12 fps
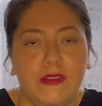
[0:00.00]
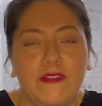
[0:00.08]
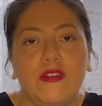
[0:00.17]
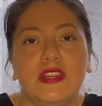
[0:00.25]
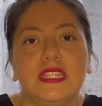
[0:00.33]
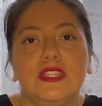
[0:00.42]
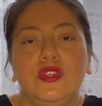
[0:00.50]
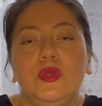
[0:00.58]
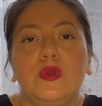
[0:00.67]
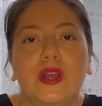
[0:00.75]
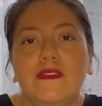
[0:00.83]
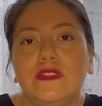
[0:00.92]
Of course, you
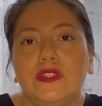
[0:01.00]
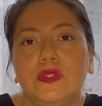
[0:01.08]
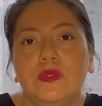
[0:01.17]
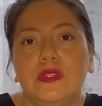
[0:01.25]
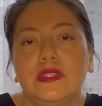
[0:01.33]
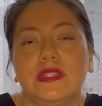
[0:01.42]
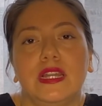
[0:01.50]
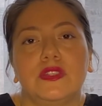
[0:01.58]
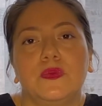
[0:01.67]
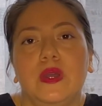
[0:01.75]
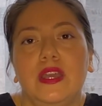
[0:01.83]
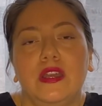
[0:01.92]
don't have to do this.
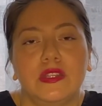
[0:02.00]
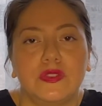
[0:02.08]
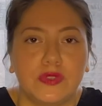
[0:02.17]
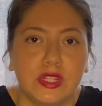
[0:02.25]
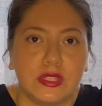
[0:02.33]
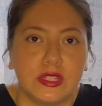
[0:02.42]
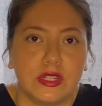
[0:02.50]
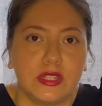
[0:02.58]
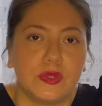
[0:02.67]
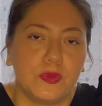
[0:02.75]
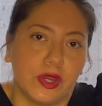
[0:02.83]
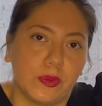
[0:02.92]
That's why us
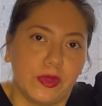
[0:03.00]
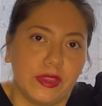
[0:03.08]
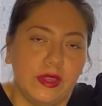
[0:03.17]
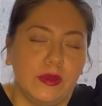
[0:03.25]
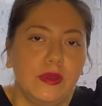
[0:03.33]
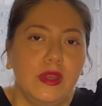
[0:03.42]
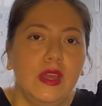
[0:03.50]
realtors work with you.